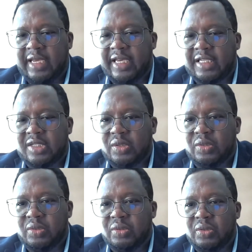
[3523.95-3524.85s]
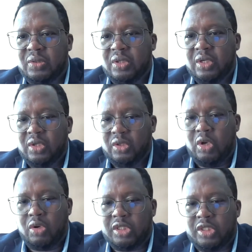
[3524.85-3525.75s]
I guess you
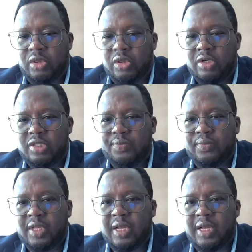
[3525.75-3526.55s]
looked into those.